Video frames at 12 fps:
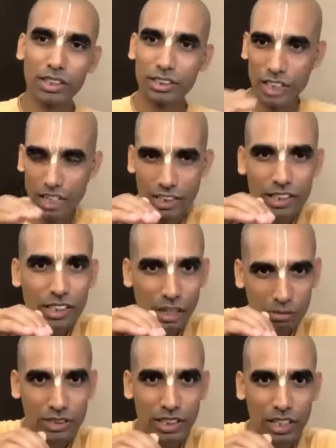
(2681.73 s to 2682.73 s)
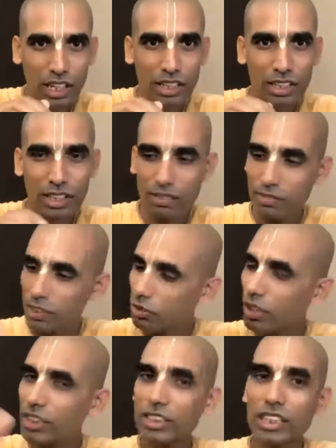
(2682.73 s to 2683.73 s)
Shaligram Shila with
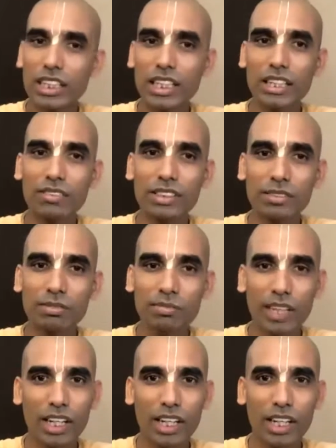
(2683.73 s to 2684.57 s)
tulasi leaves